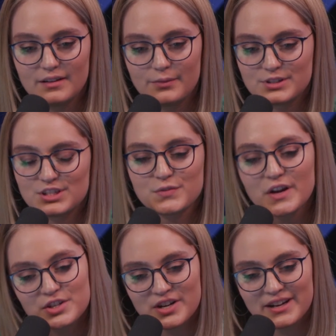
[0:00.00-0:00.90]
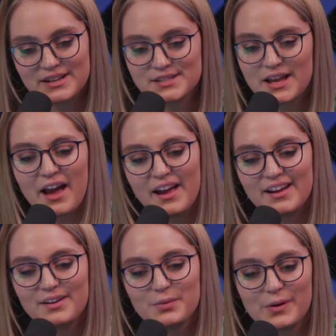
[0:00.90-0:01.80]
Which is frustrating because
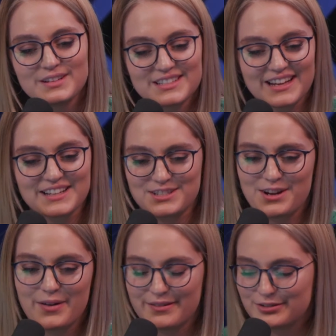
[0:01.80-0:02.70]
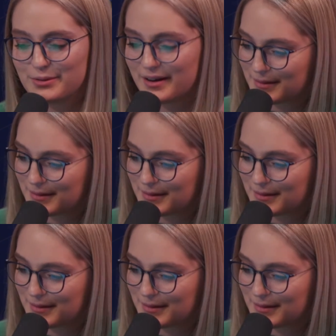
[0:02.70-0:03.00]
I want to get to know everyone.